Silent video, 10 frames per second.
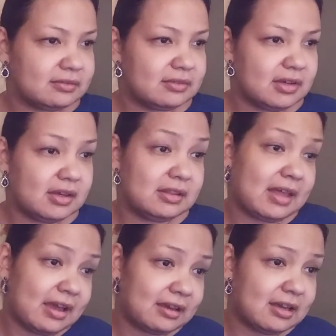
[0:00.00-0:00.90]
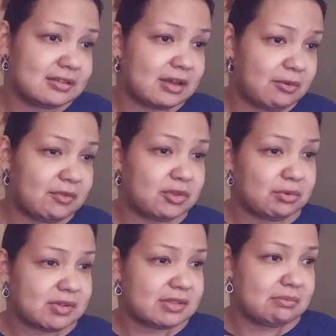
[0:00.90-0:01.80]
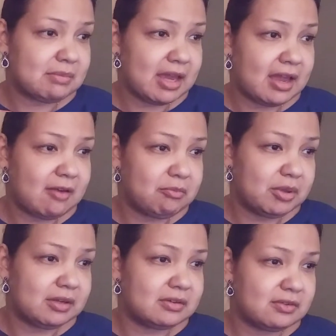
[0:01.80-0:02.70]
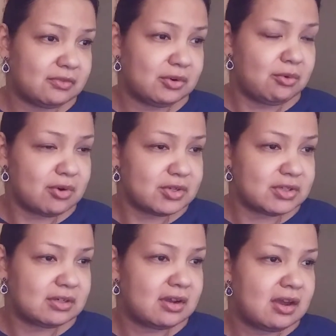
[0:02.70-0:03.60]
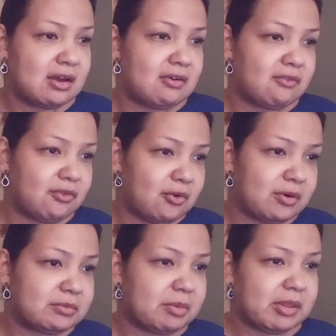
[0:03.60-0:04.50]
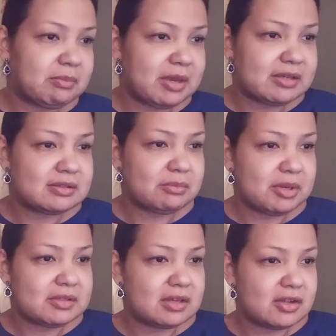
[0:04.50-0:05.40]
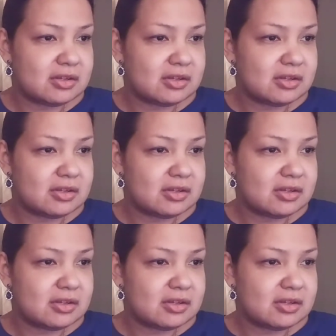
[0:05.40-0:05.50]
In that case, however, the crescent may have been different origin, formed by the base to base